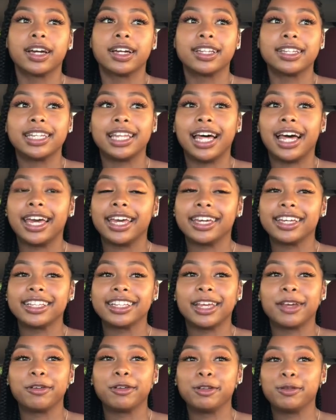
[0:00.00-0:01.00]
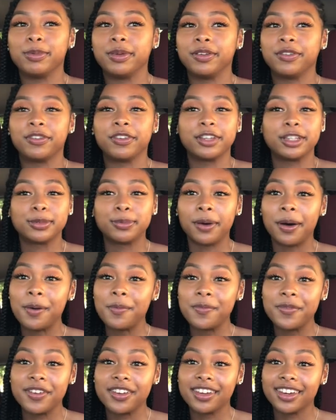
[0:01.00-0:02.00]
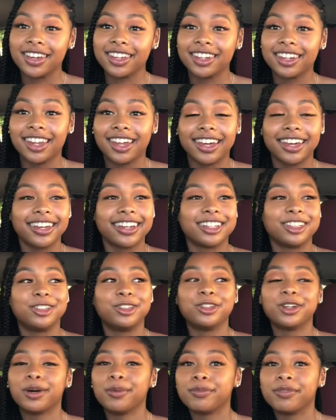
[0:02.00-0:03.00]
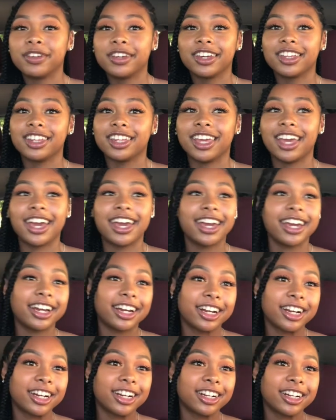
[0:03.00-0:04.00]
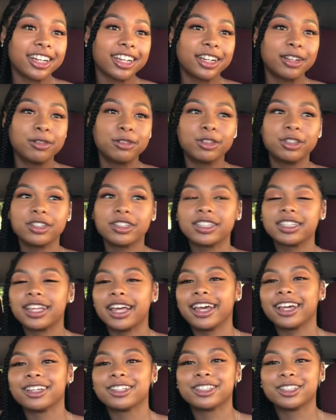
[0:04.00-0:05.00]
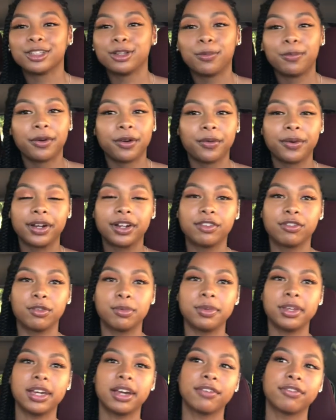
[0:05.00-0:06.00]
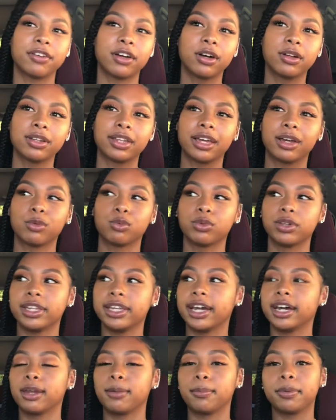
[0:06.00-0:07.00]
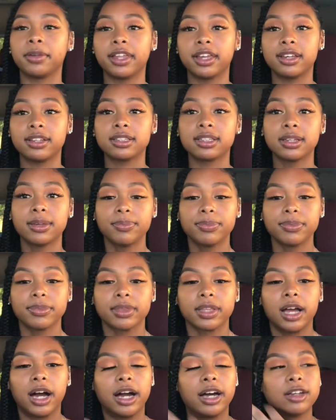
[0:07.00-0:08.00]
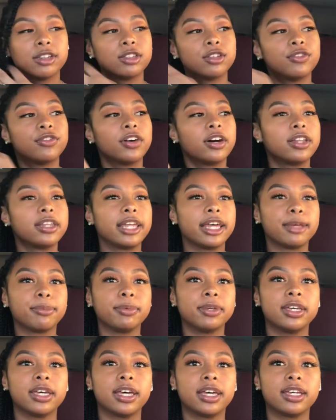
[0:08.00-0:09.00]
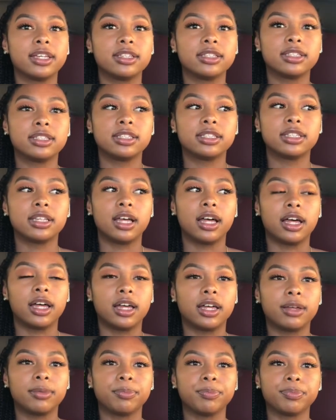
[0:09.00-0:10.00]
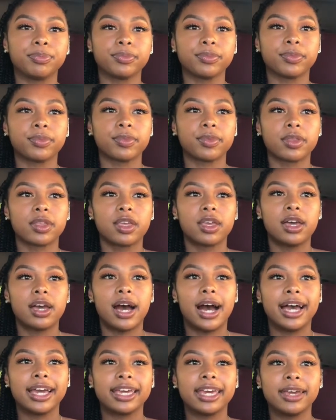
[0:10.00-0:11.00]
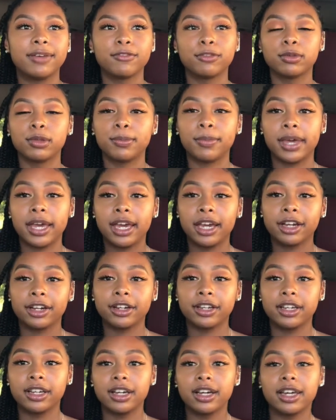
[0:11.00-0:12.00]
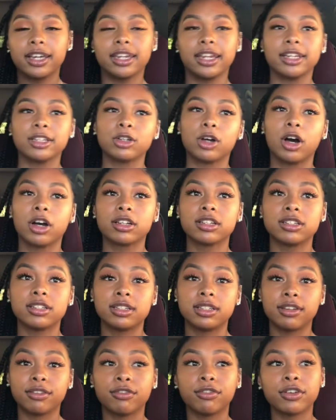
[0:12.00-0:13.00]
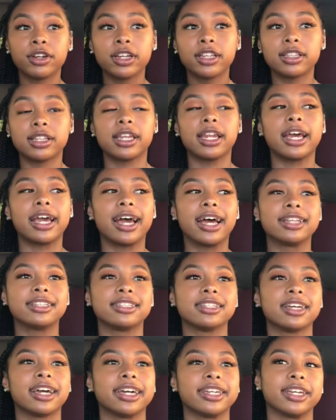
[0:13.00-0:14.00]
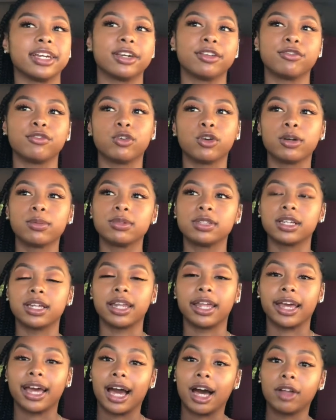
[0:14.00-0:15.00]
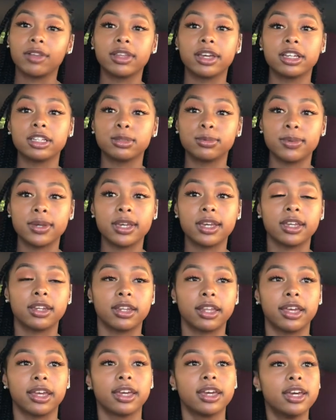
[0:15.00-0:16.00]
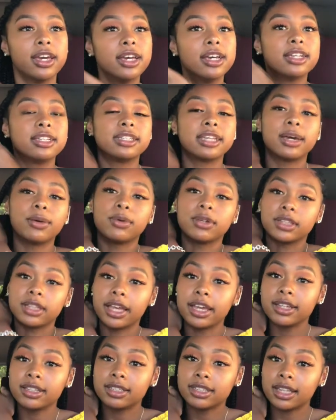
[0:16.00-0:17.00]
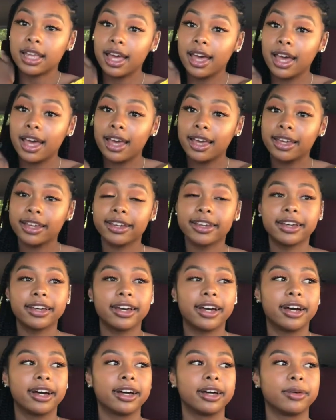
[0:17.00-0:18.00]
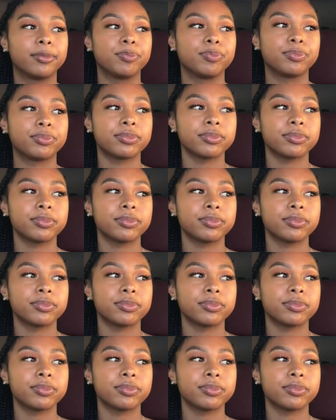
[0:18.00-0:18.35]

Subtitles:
Like they would be fist pumping and like jumping in the air, and it was just like super weird for me. I felt like really out of place. I also felt like because I came from the Bay Area and I talked different, that I had to kind of conform to like how they speak and like say what they say, and